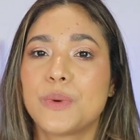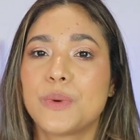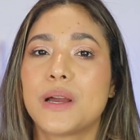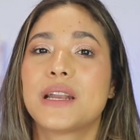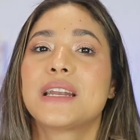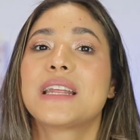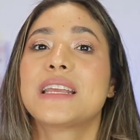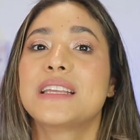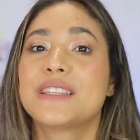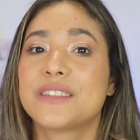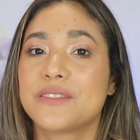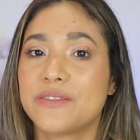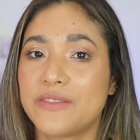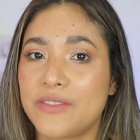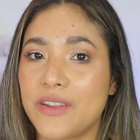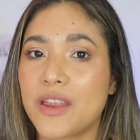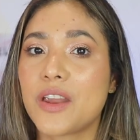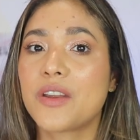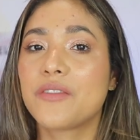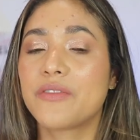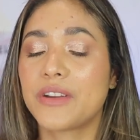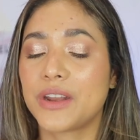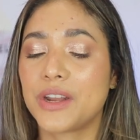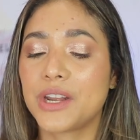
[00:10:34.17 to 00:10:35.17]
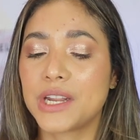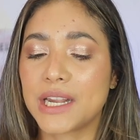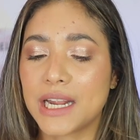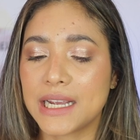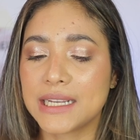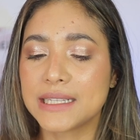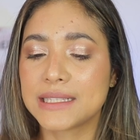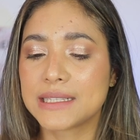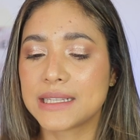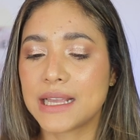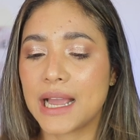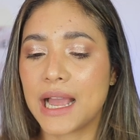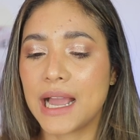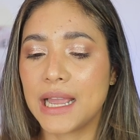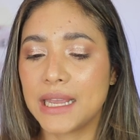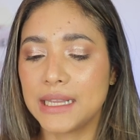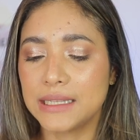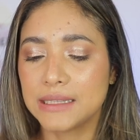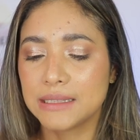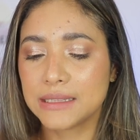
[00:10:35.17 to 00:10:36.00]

one is very very nice i